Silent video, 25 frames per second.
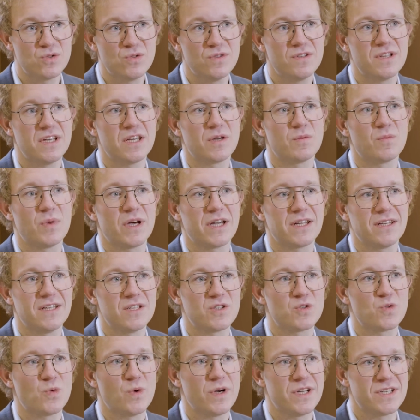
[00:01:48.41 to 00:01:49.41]
to take back
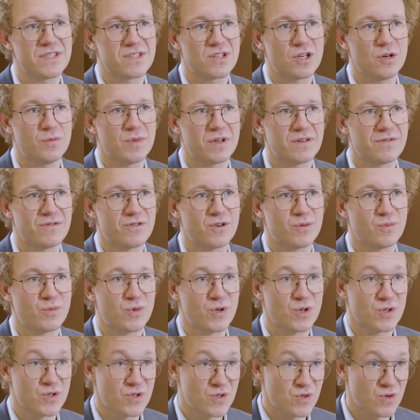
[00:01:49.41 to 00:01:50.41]
this waste coming from
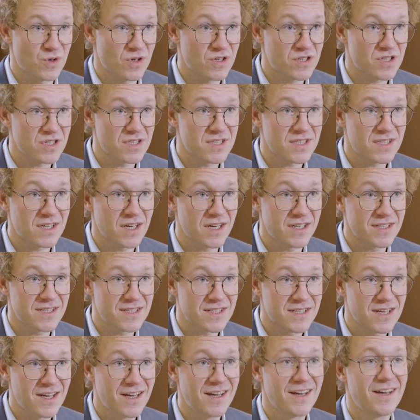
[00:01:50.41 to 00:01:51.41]
construction
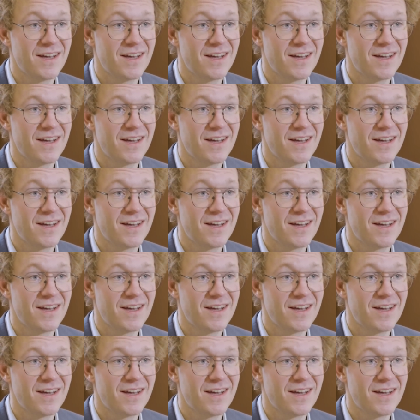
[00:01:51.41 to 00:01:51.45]
sites.